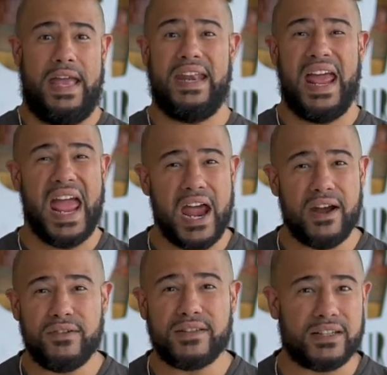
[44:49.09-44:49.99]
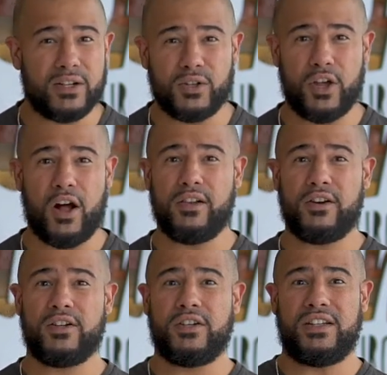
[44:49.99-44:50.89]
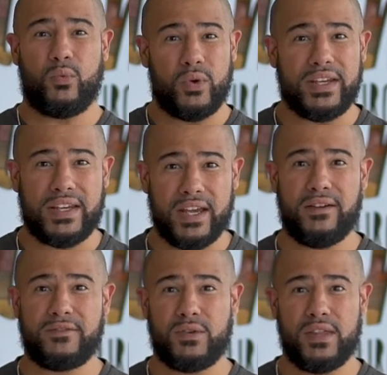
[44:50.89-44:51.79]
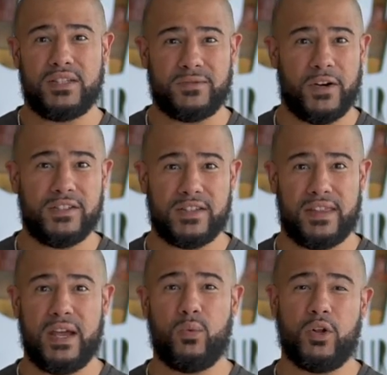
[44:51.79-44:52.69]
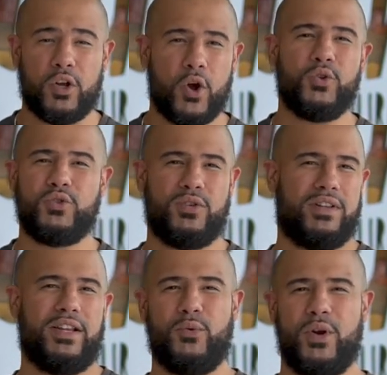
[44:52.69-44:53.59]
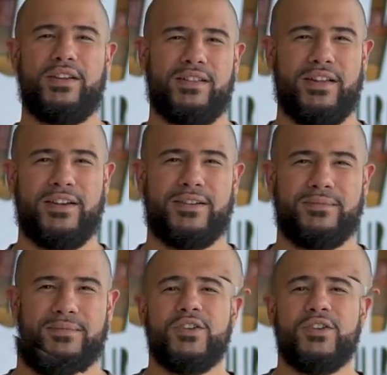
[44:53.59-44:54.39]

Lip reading: And every single dollar we give to this fund today will go to Clearway Clinic.